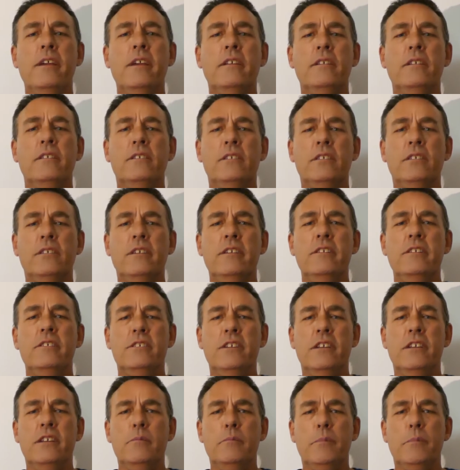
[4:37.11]
and
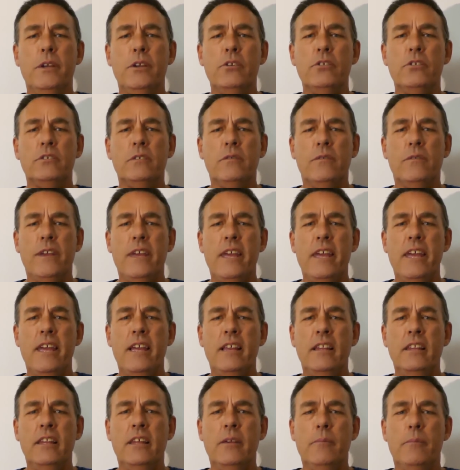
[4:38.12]
teasing because of a
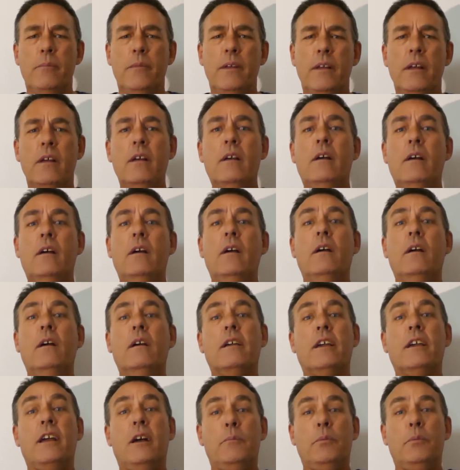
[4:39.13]
hare lip,
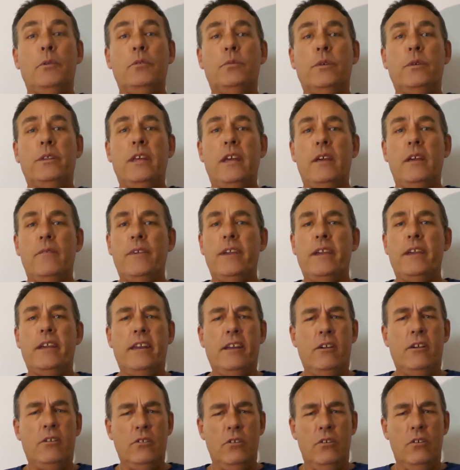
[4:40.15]
coupled with having an
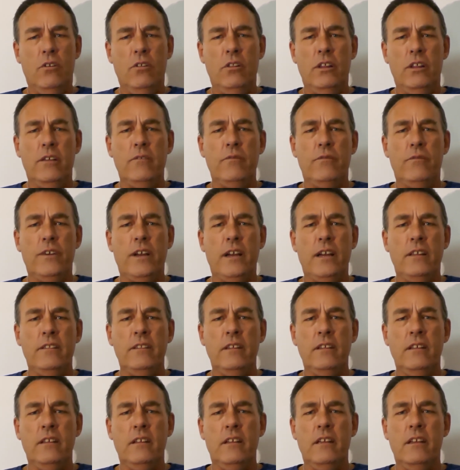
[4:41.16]
alcoholic
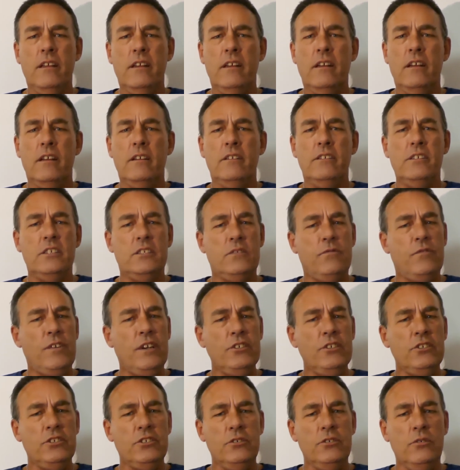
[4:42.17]
father in a
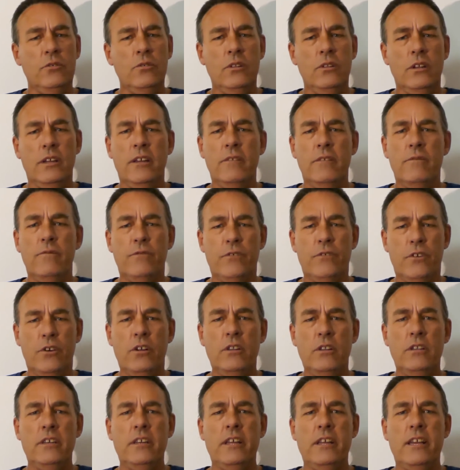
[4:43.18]
dysfunctional and
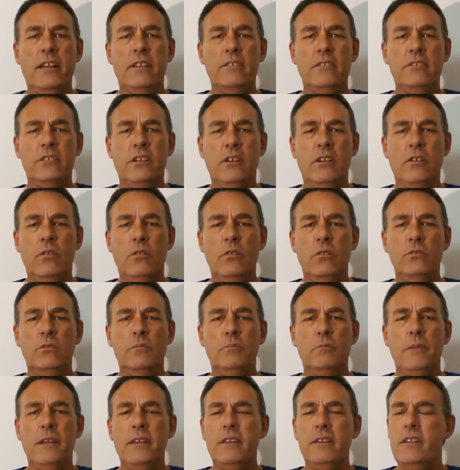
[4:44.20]
violent household,
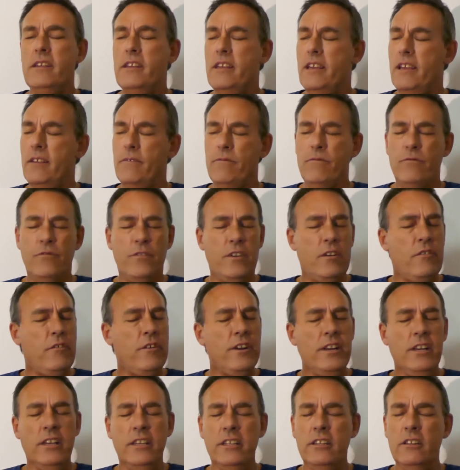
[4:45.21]
meant he had
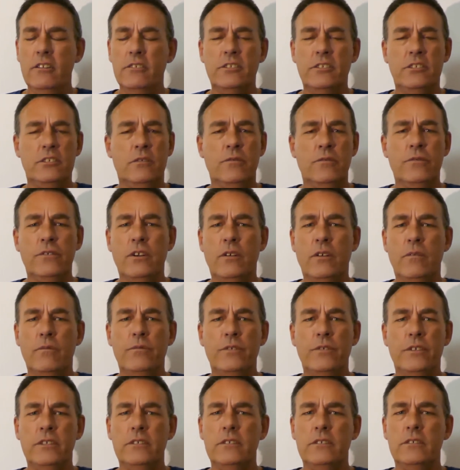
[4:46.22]
very little
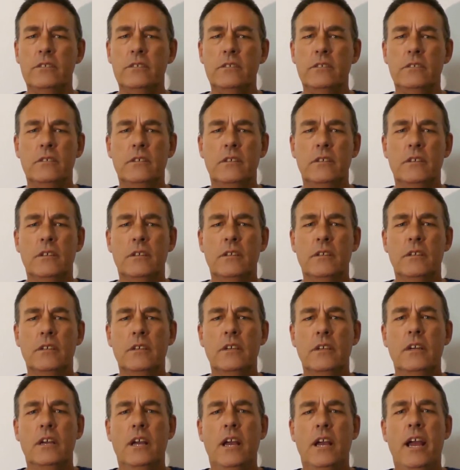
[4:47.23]
self-confidence
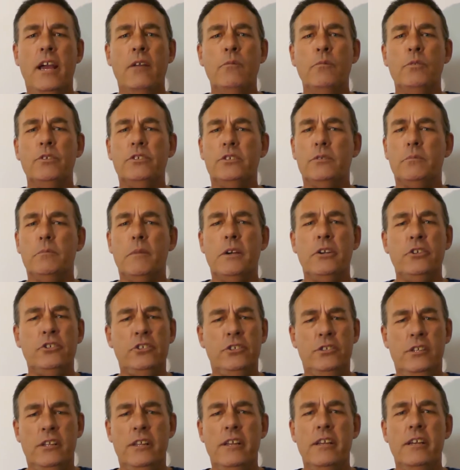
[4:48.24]
and was
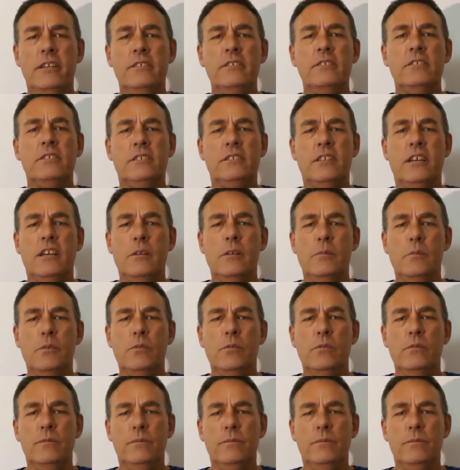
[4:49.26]
emotionally unstable.